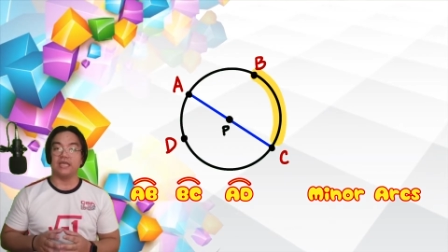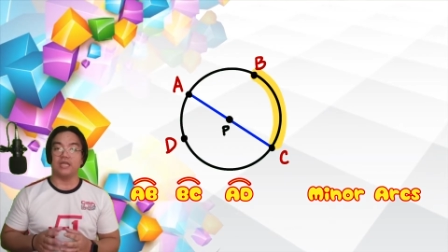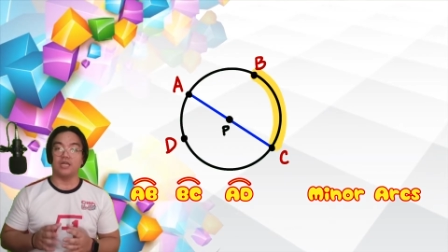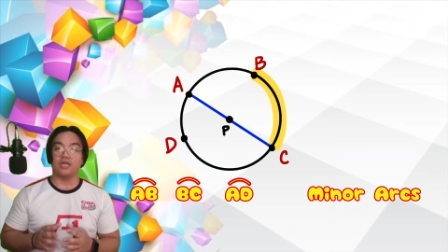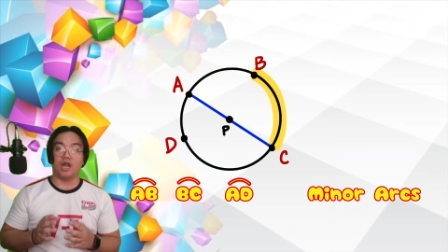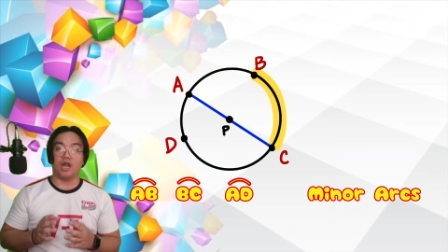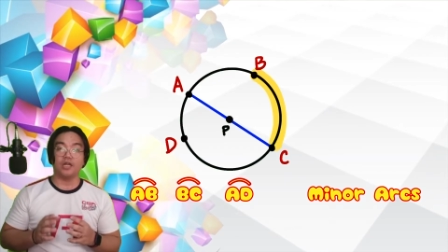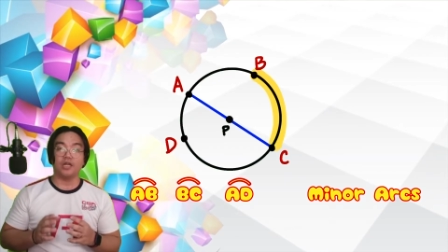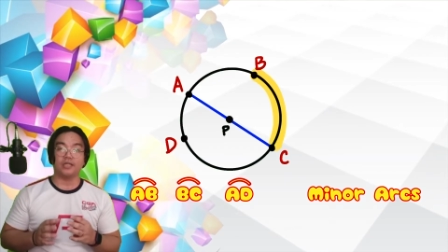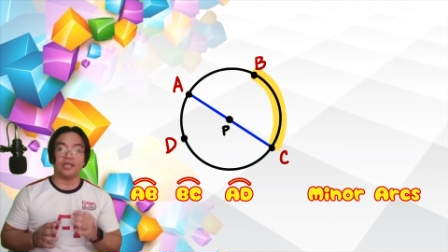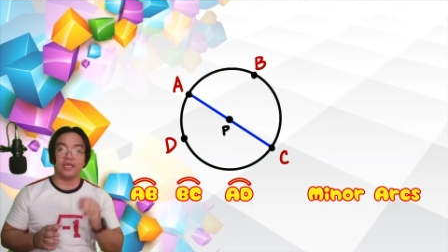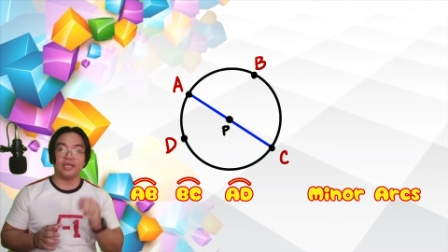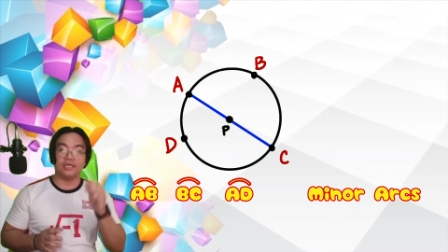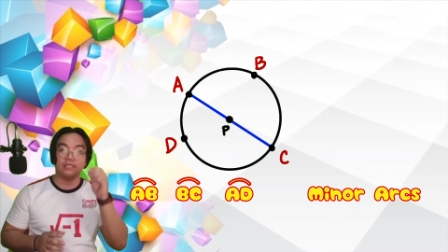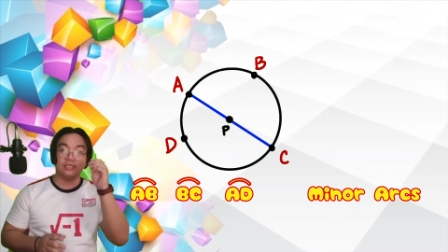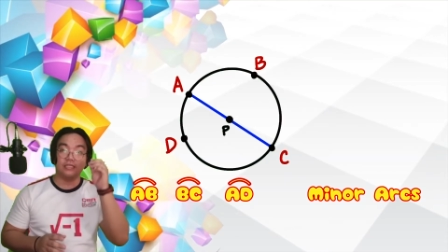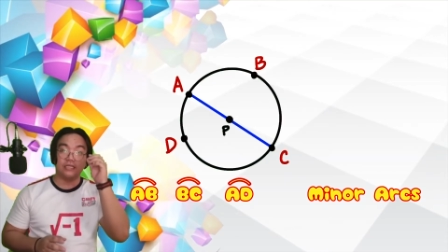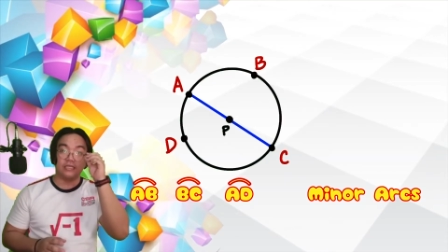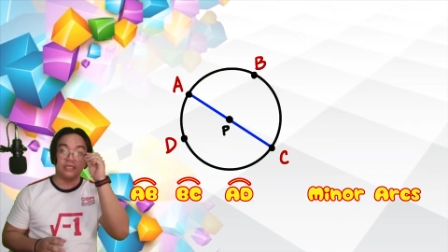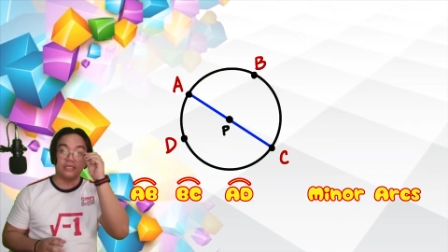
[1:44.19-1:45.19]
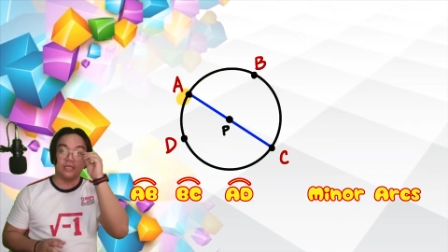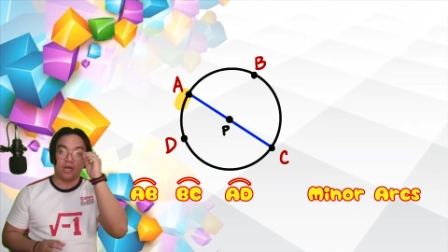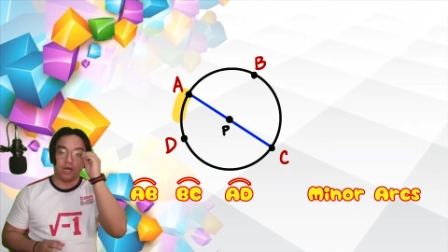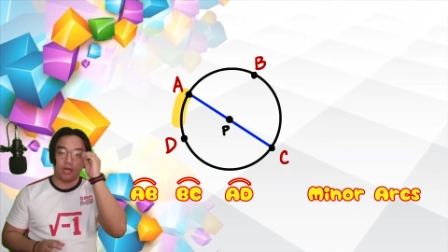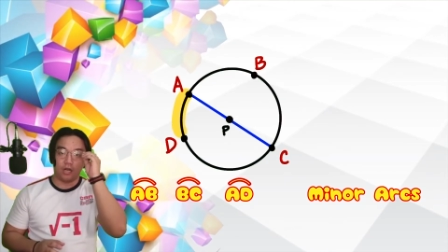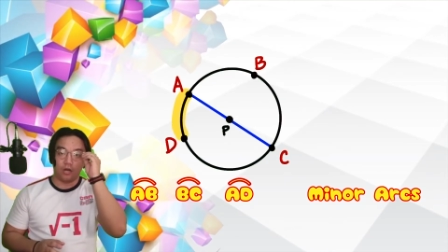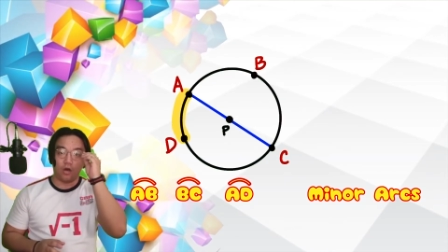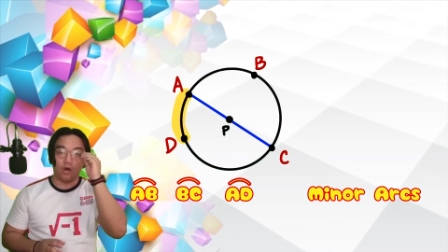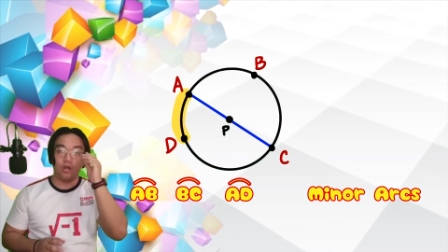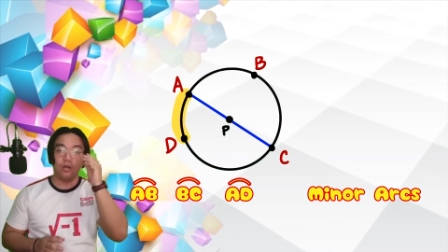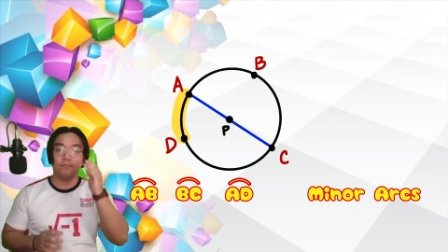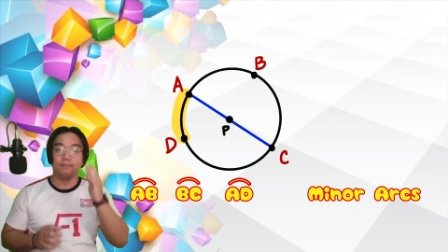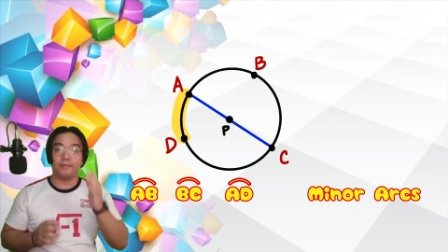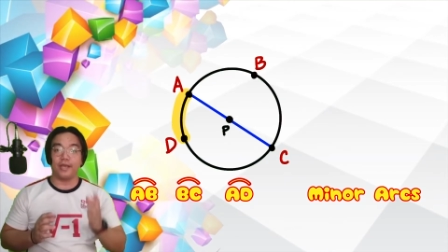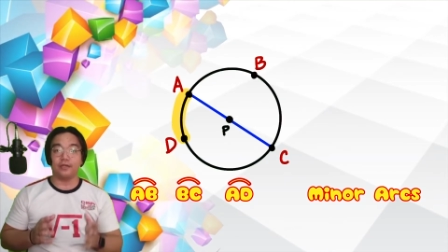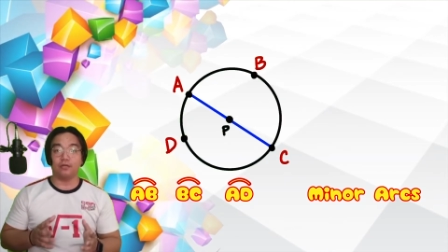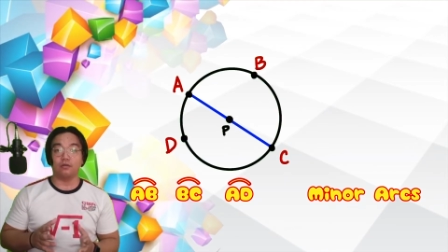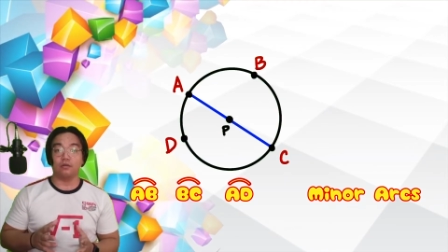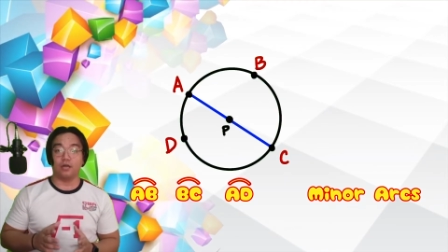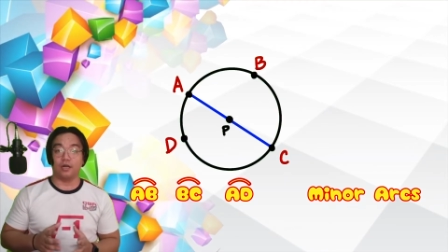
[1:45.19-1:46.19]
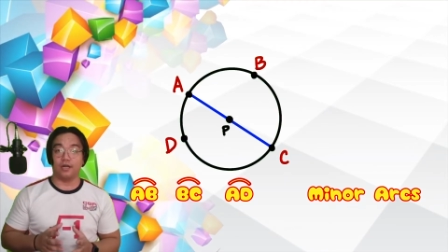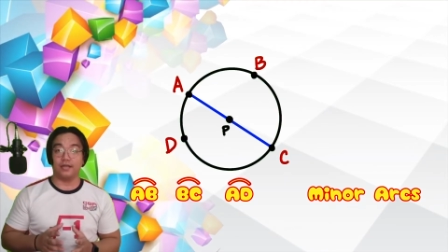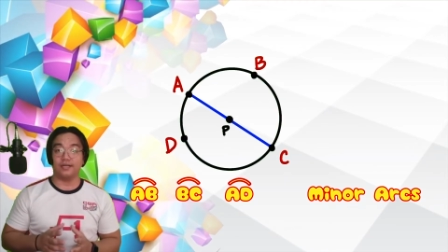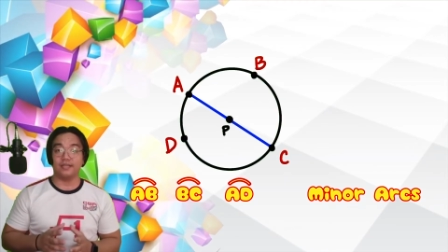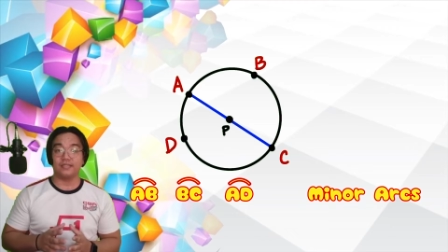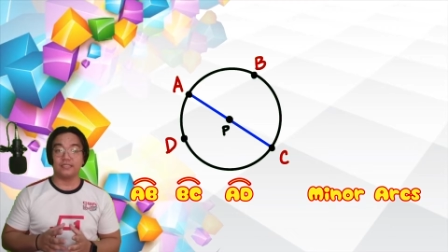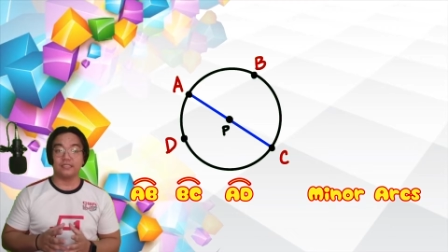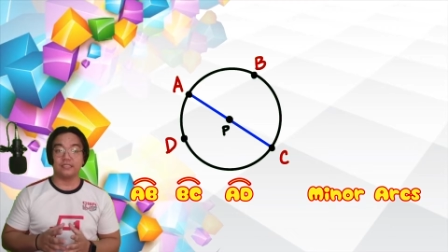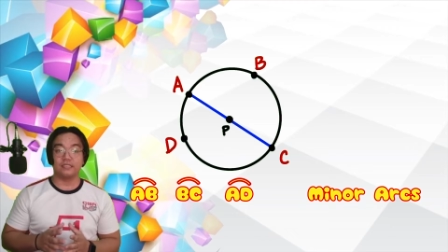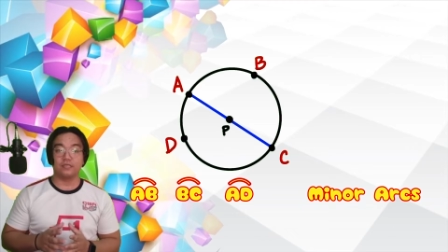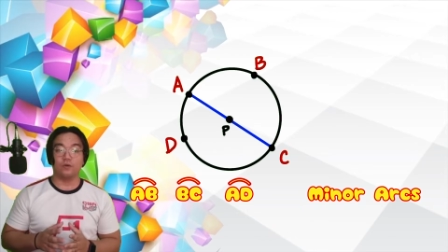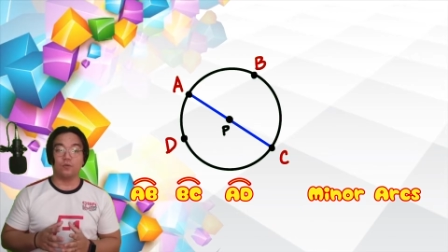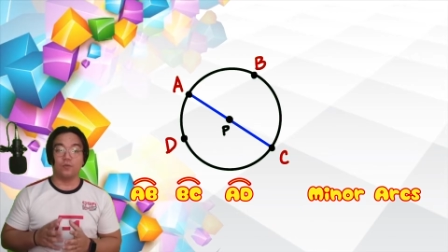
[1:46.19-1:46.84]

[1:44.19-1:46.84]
and arc A D are all minor arcs,